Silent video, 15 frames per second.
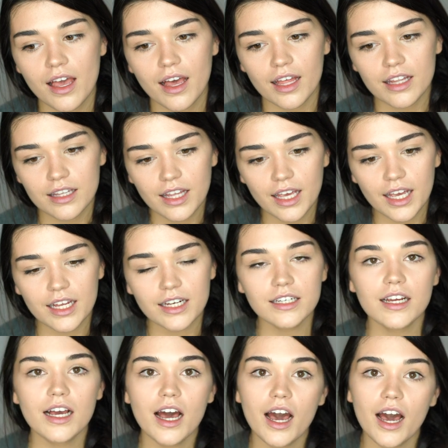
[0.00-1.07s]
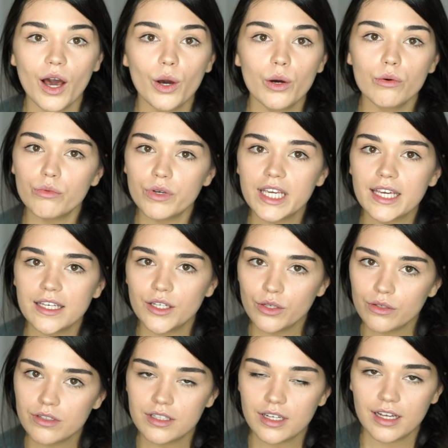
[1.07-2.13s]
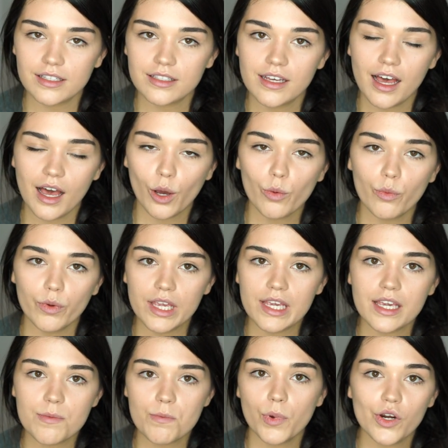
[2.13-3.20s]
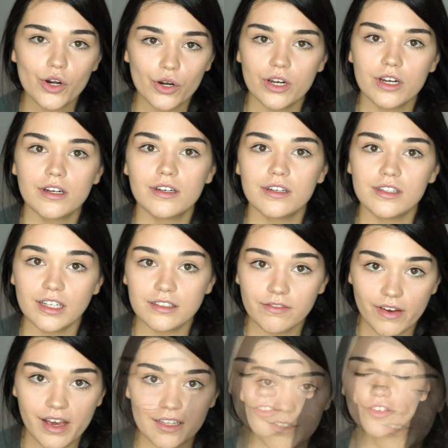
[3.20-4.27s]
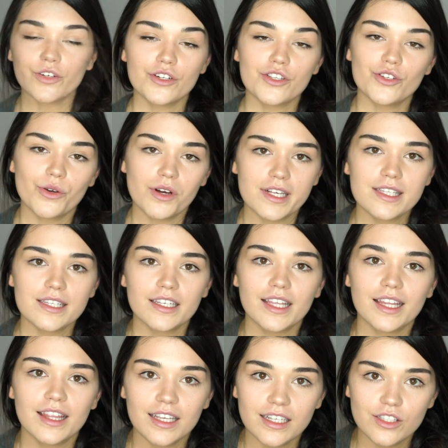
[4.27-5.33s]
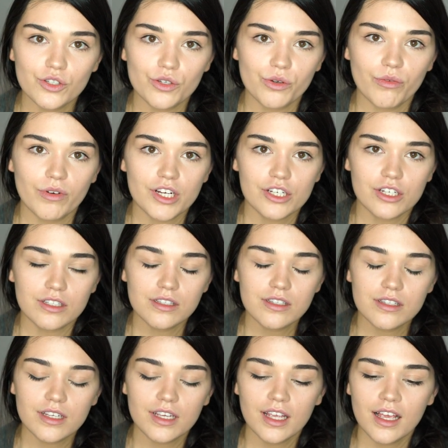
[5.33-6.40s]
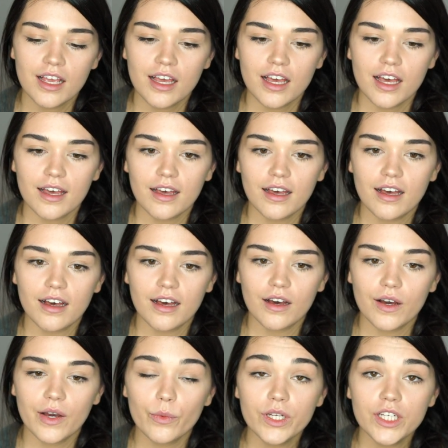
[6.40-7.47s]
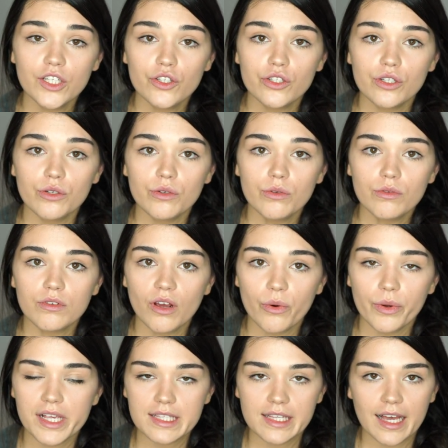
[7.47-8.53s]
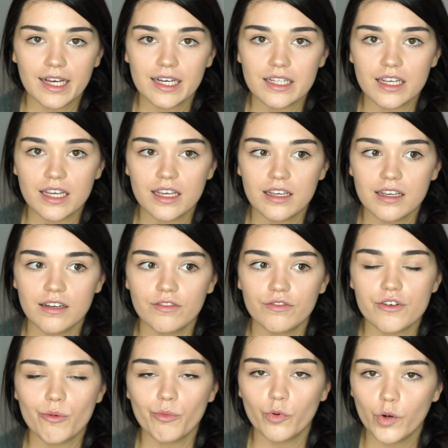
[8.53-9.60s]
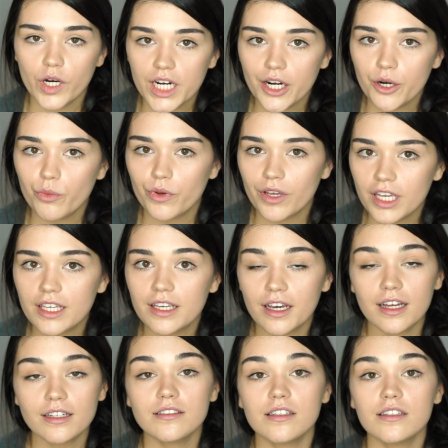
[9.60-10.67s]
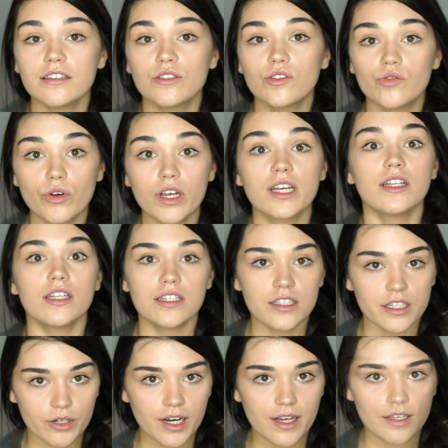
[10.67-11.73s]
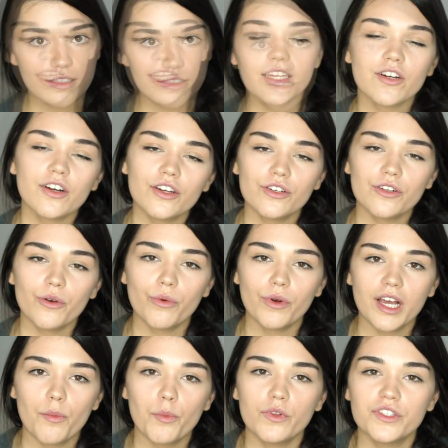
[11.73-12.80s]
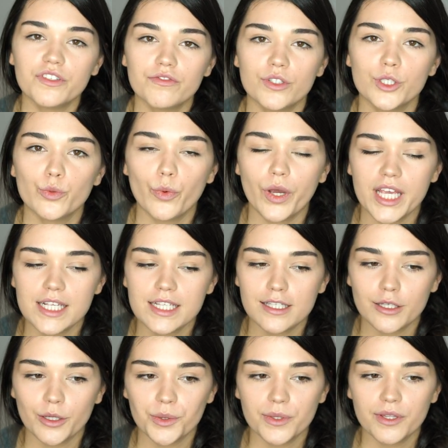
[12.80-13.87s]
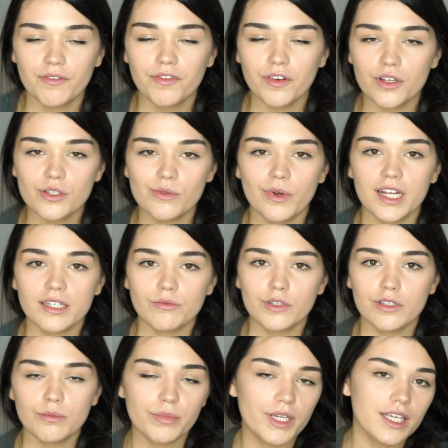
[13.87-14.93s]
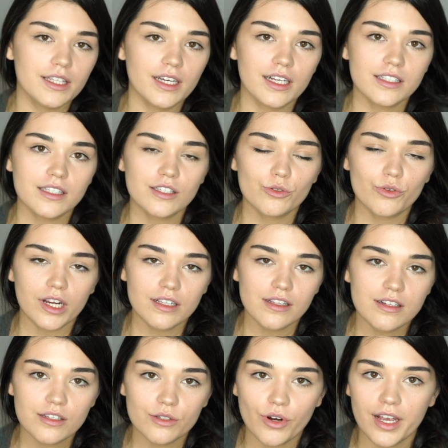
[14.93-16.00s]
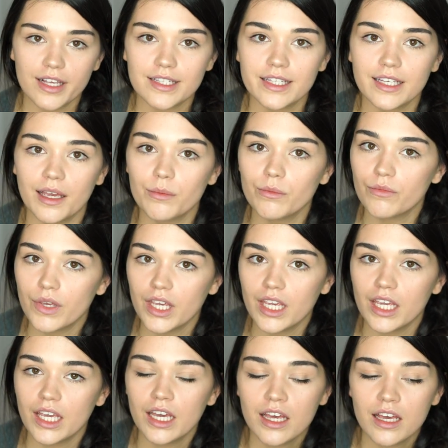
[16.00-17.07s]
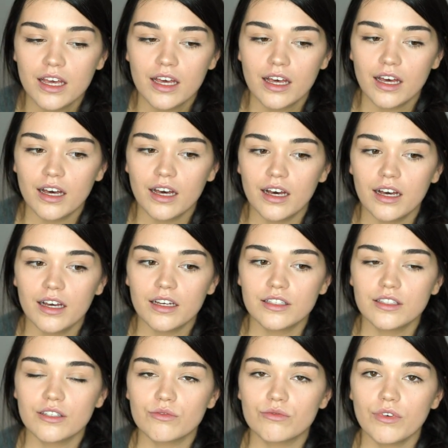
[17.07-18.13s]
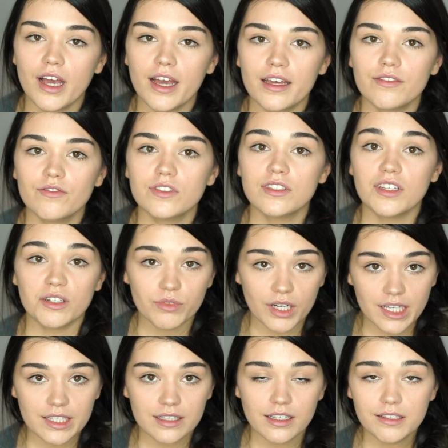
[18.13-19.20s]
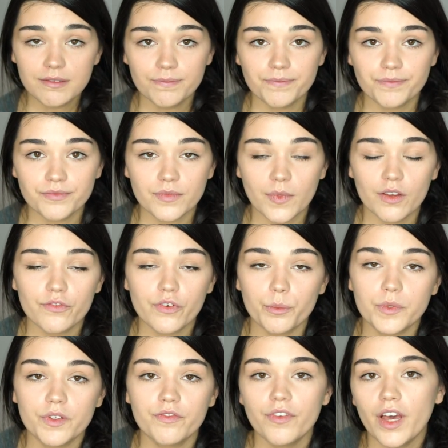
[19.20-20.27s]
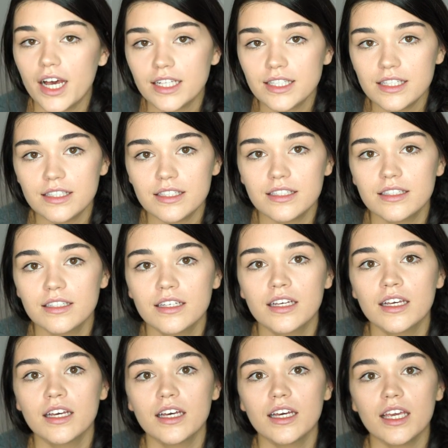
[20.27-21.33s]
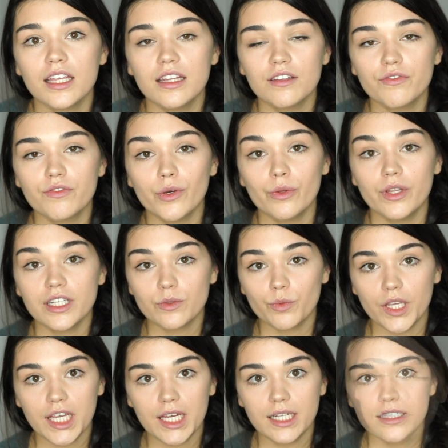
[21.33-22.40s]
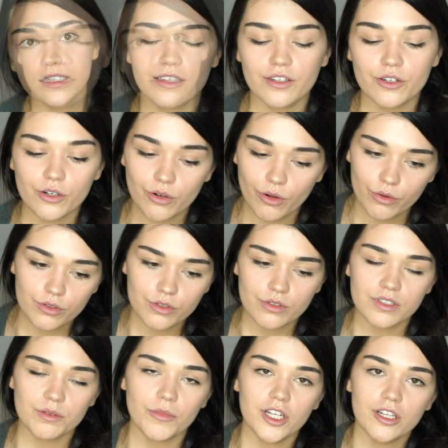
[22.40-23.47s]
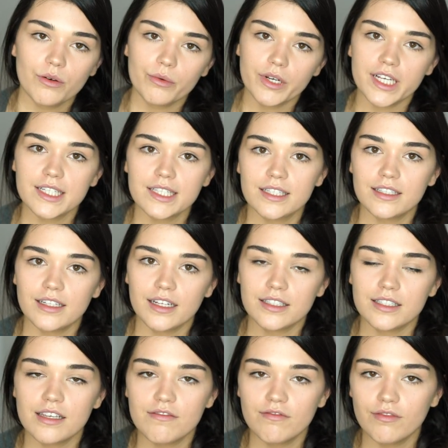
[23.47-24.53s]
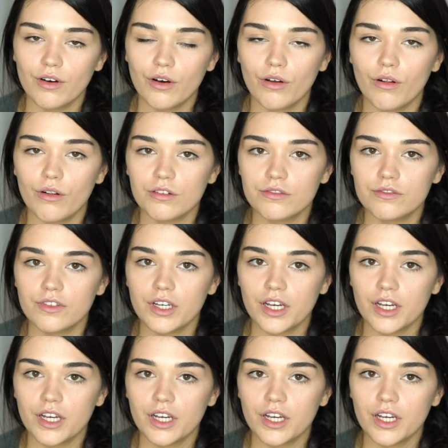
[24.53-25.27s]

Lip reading: and then how we can use that, how we can burn that fat. And of course, to answer these two questions, we need to know exactly from where we get triglyceride. And there are, a couple different ways. So the first one will be that triglycerides can be derived directly from the fats in the food that we eat. And there are also some other ways that involve